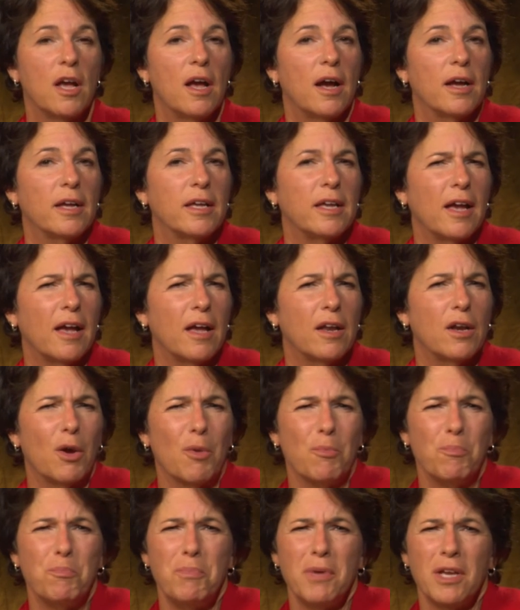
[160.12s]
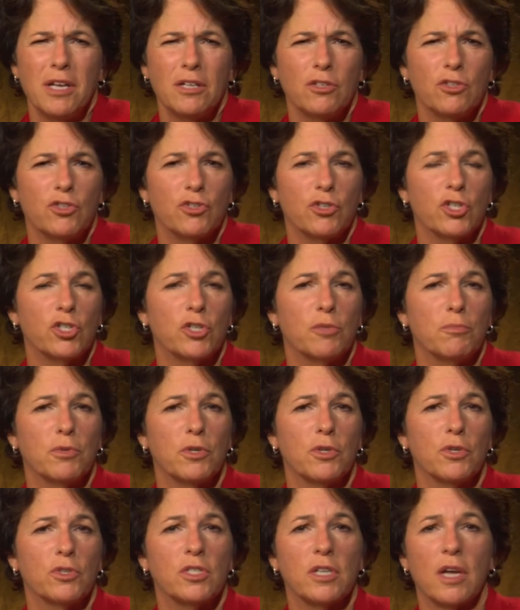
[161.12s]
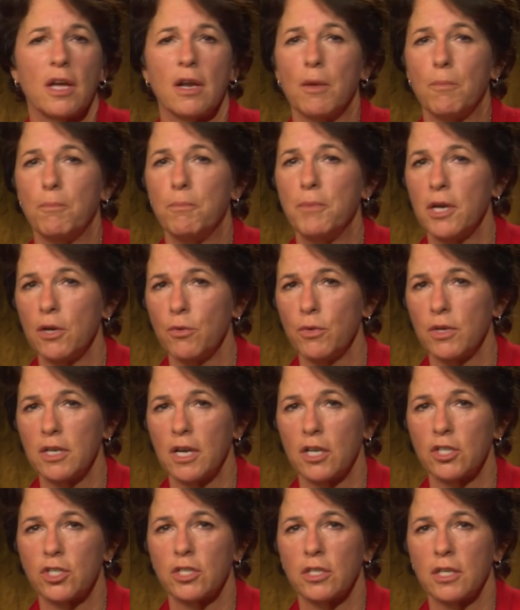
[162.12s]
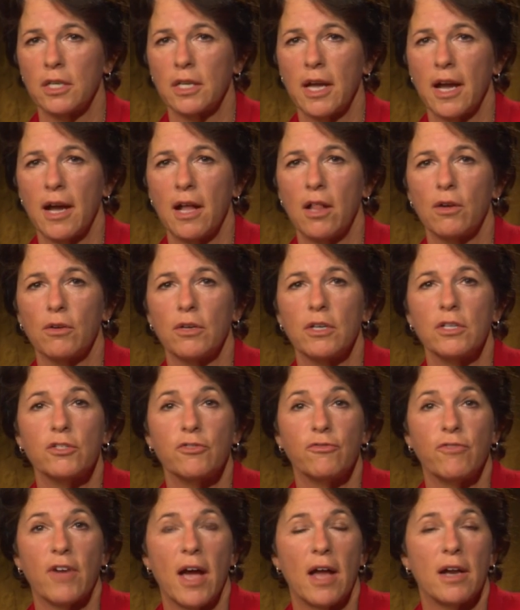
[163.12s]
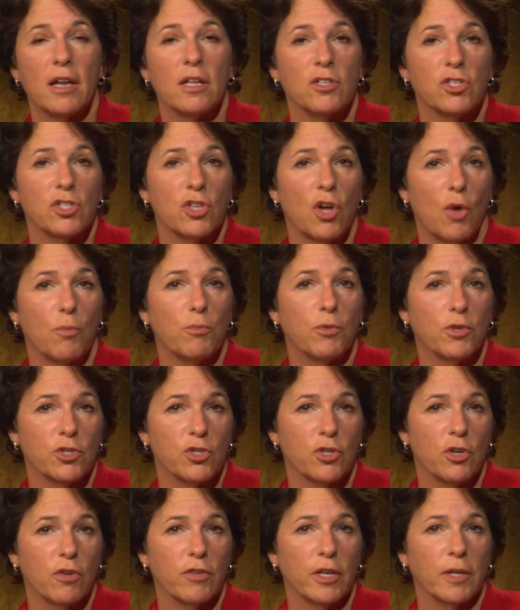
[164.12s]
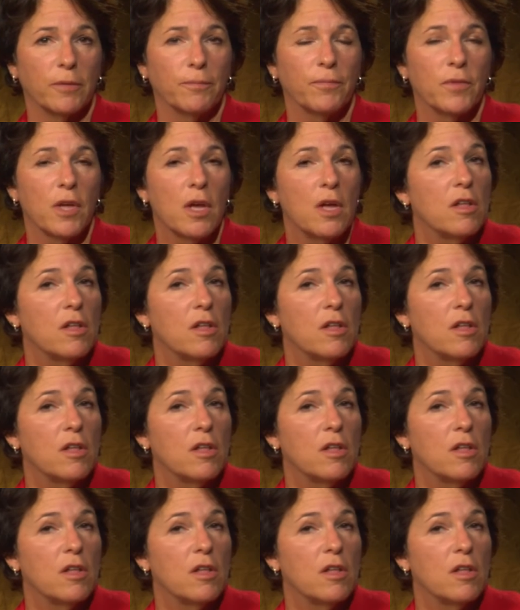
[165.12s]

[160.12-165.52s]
Again, a big nutrition boost and a big reduction in calories, fat, and salt per serving.